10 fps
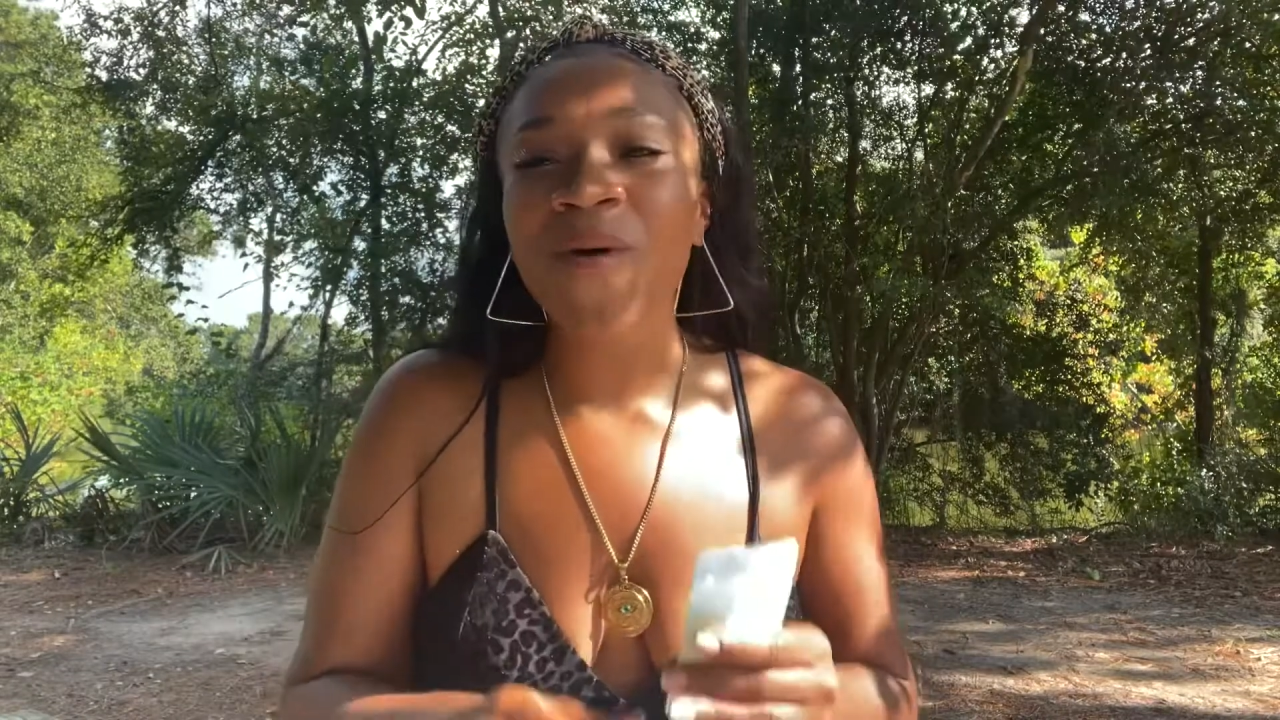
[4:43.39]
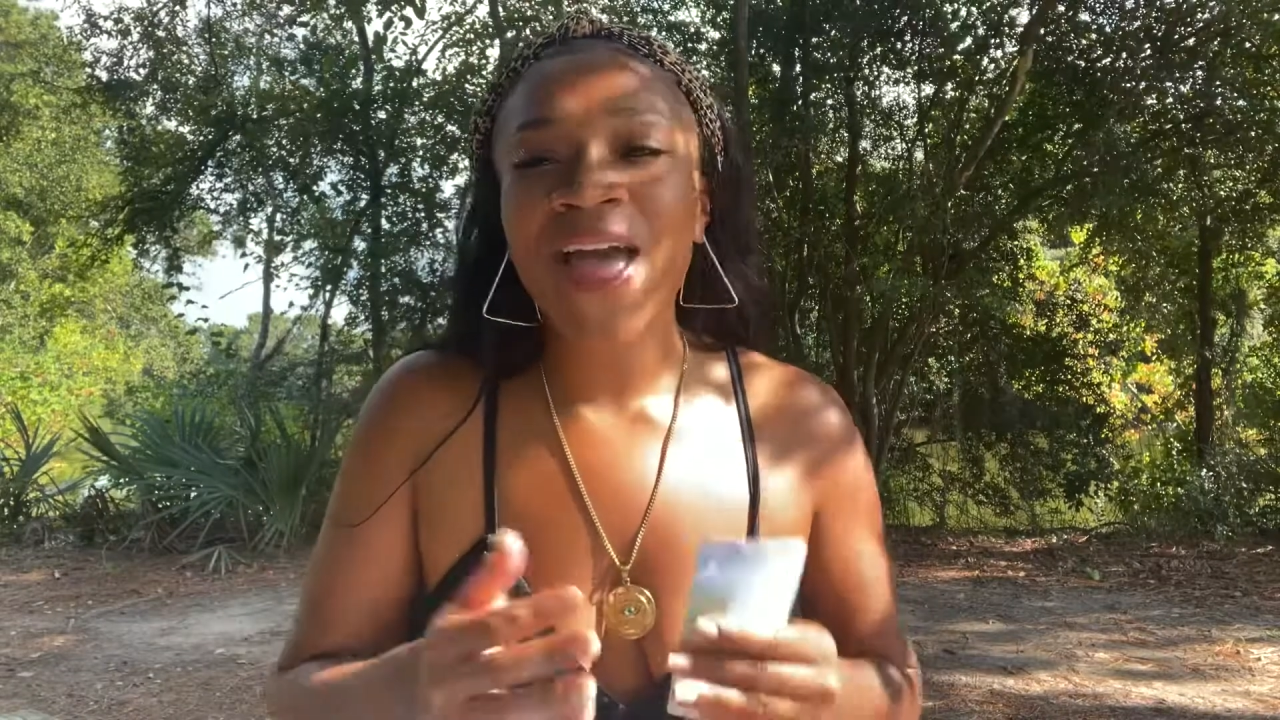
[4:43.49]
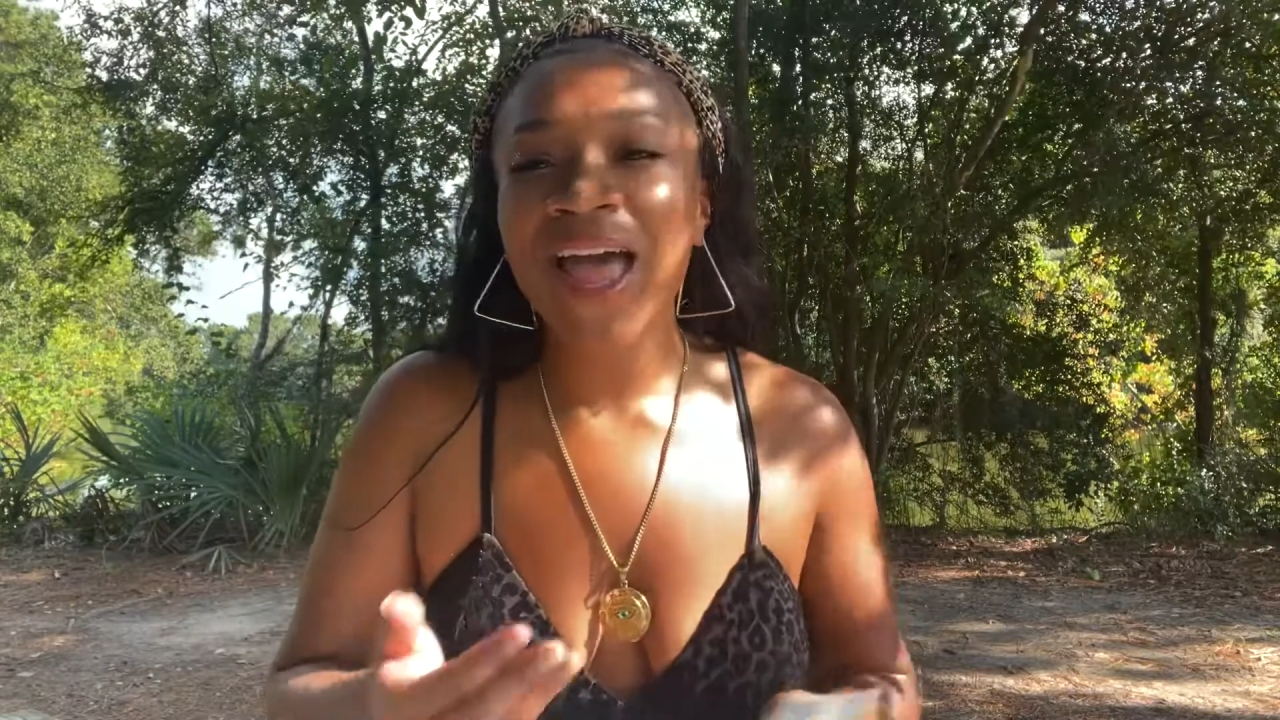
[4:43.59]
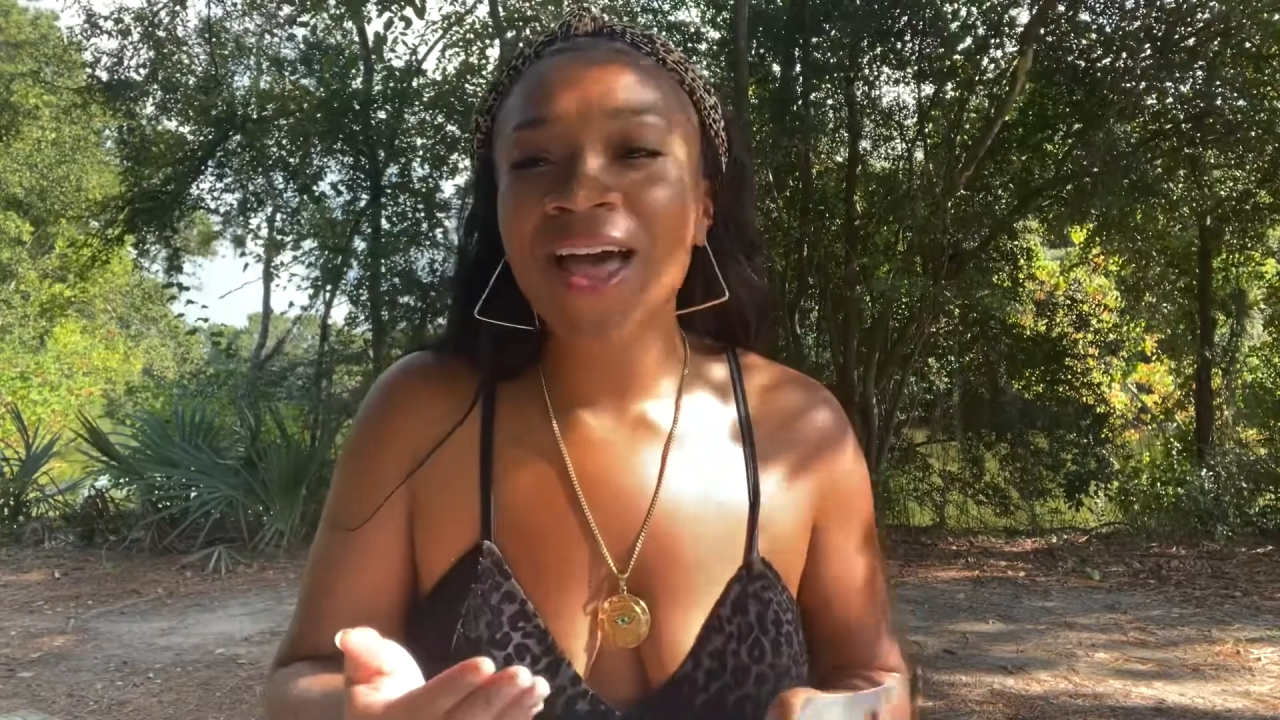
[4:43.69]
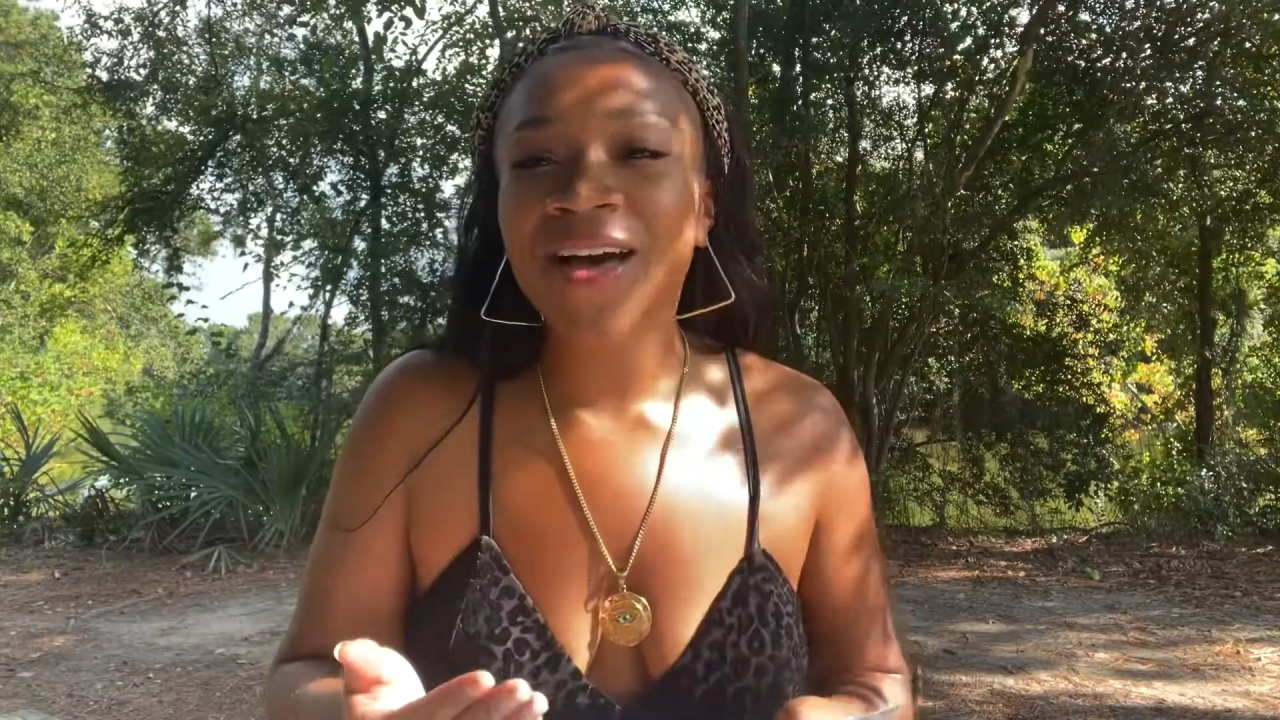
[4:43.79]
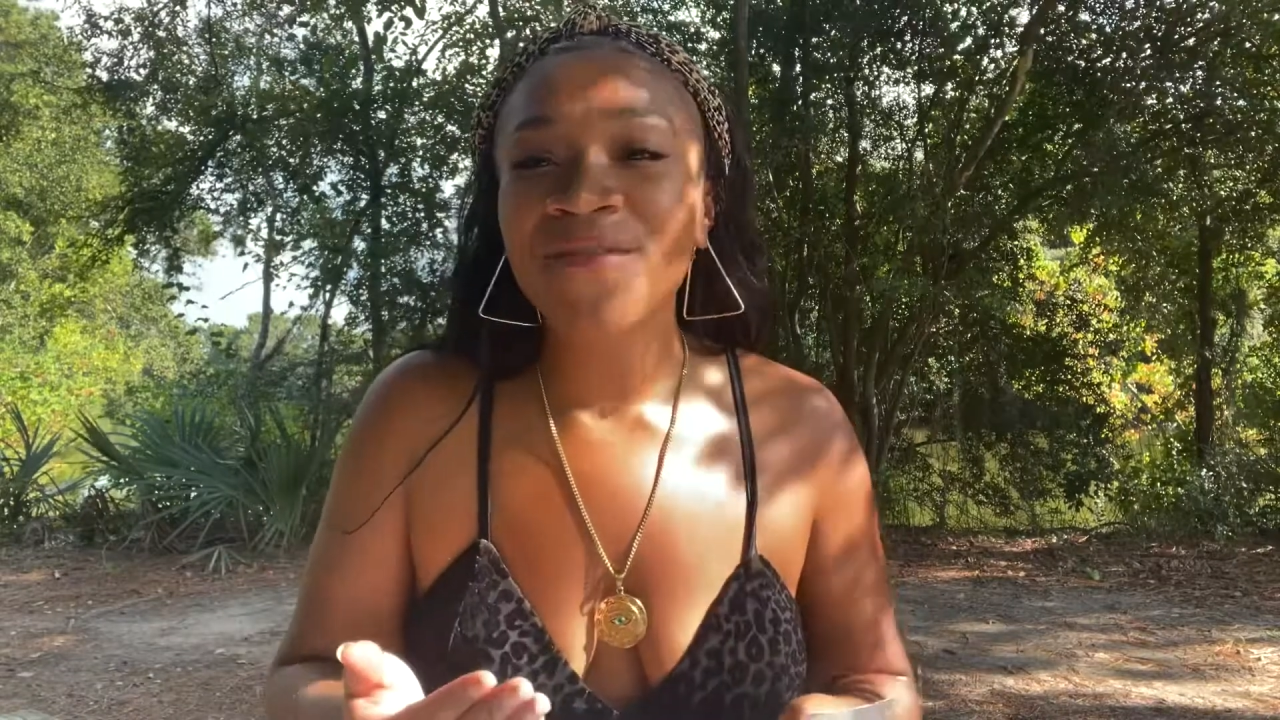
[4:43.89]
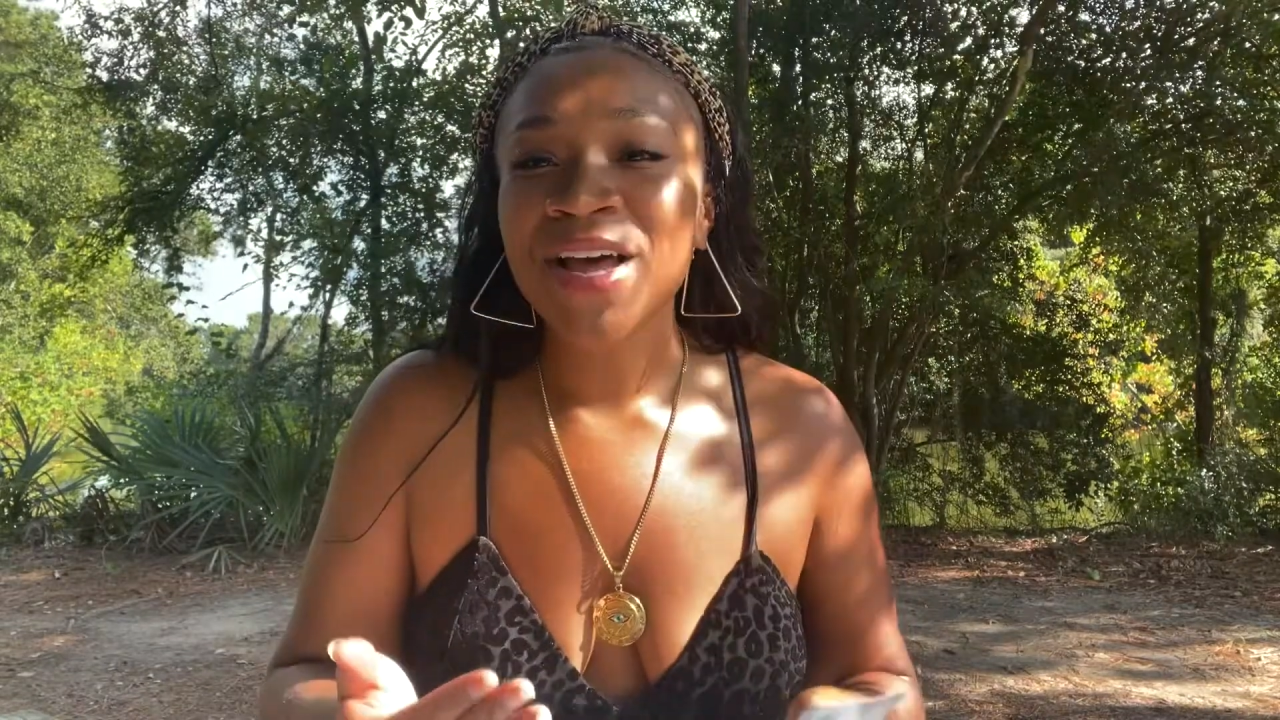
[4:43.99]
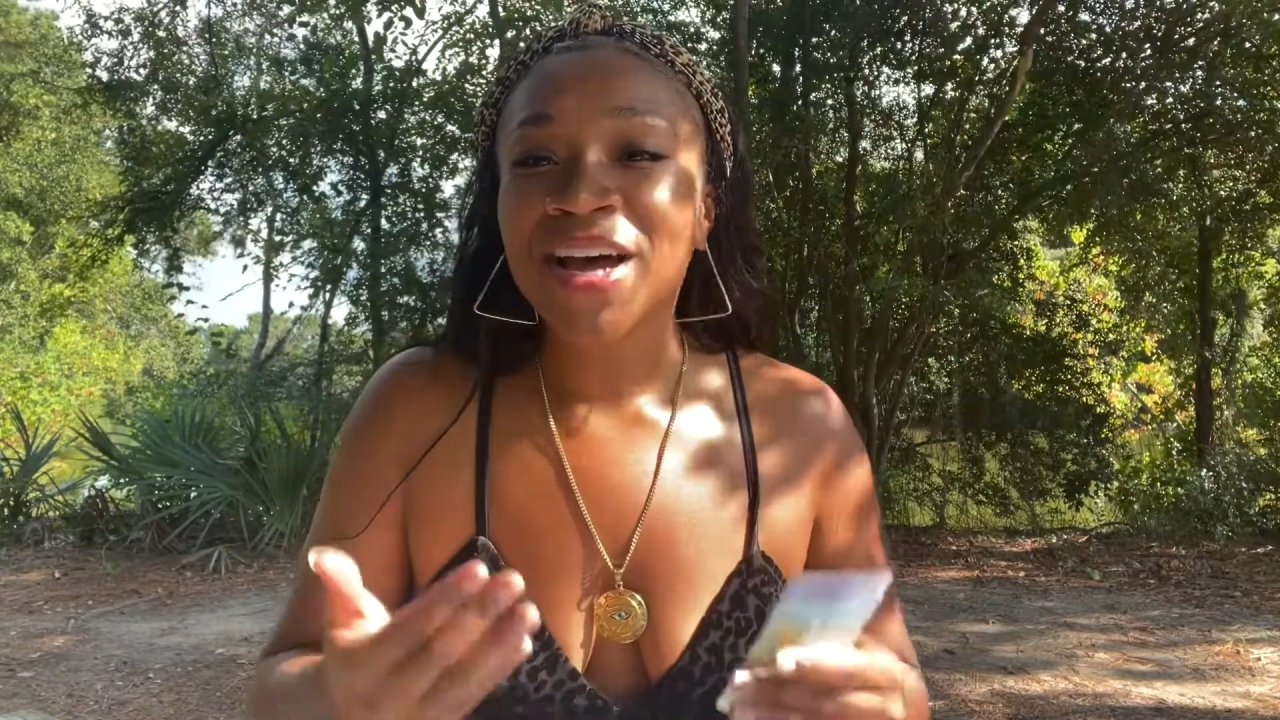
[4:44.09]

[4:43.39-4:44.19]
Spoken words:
have